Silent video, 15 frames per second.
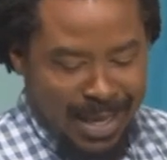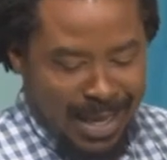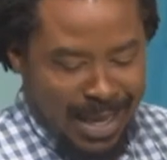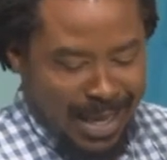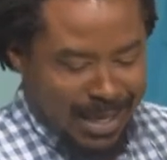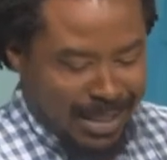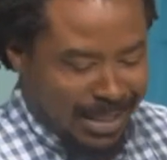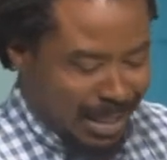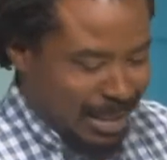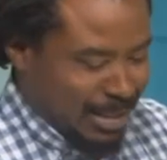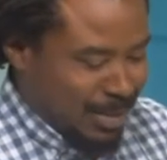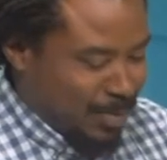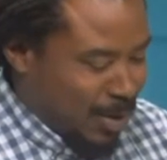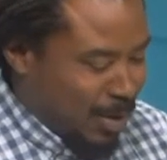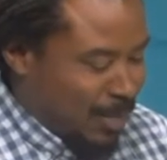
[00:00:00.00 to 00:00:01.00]
Here to tell us
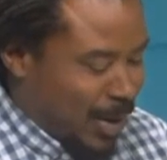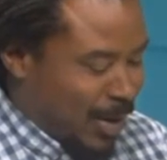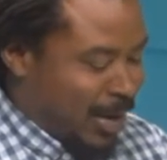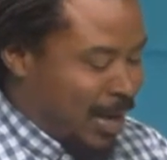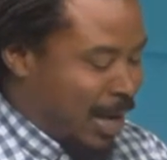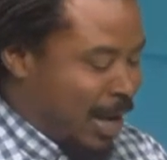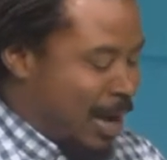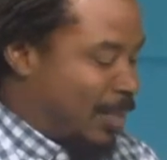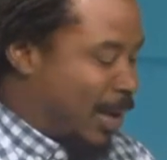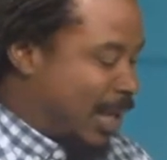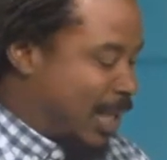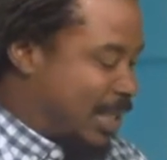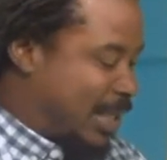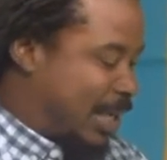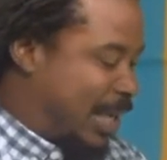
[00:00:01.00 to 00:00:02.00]
more about it are
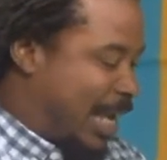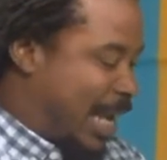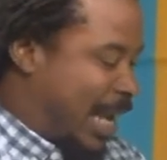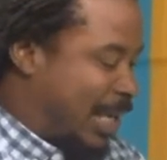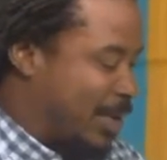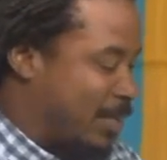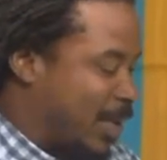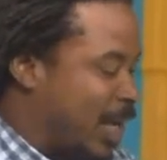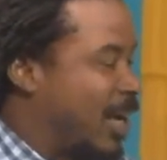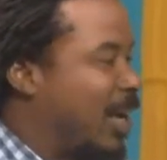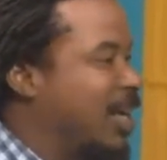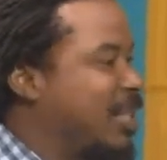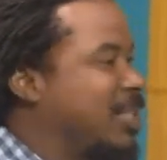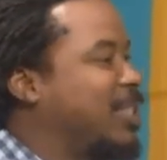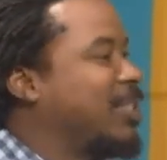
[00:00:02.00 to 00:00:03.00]
Melissa Allen
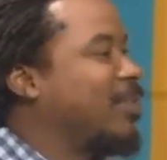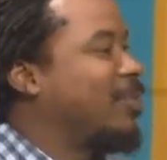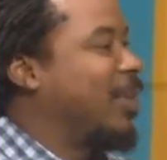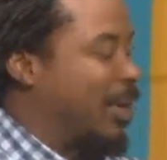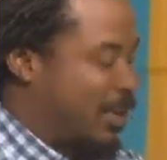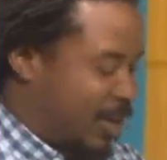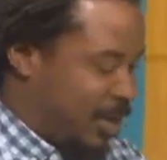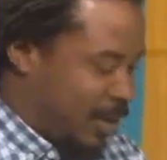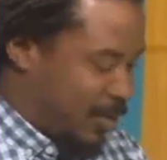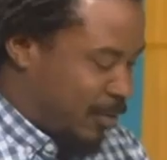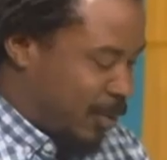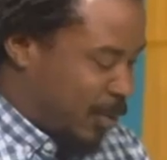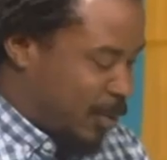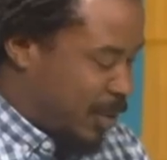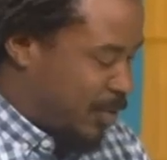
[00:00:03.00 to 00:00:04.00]
Maynard. She's the founder of
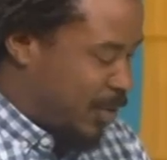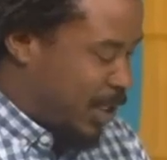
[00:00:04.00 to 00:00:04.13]
Roots of